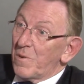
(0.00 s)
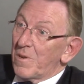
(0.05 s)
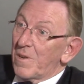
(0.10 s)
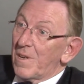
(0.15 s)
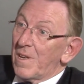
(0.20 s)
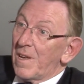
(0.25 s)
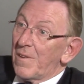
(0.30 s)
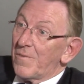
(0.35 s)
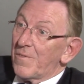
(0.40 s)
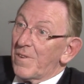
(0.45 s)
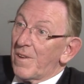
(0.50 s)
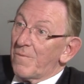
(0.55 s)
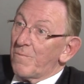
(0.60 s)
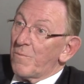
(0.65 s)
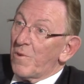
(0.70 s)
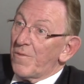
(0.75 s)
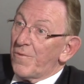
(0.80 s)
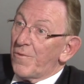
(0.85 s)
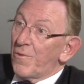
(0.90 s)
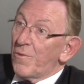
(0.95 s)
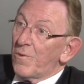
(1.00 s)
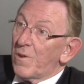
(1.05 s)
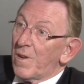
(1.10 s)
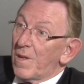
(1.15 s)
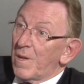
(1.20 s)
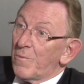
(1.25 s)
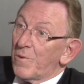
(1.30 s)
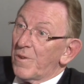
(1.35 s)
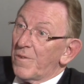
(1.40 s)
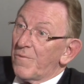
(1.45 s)
but I have to have my food
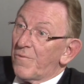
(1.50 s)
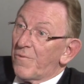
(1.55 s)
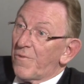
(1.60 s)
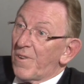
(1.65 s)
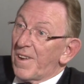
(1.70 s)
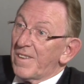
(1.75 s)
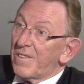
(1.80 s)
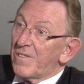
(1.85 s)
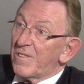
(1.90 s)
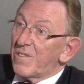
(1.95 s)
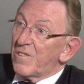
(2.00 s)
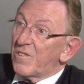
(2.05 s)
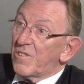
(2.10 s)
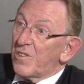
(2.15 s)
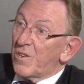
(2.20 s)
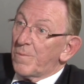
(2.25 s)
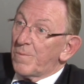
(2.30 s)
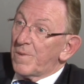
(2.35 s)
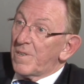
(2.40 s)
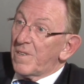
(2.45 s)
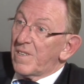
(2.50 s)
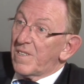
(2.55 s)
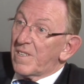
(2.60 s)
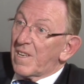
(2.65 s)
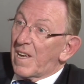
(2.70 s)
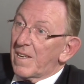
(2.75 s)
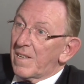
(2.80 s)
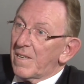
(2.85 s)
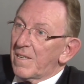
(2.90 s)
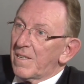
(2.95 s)
labelled in French, German,
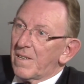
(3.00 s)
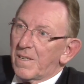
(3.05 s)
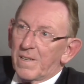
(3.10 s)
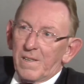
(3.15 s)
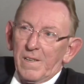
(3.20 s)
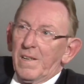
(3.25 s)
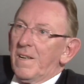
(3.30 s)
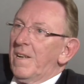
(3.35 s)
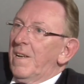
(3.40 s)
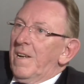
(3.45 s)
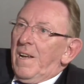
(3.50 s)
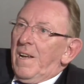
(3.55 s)
Italian.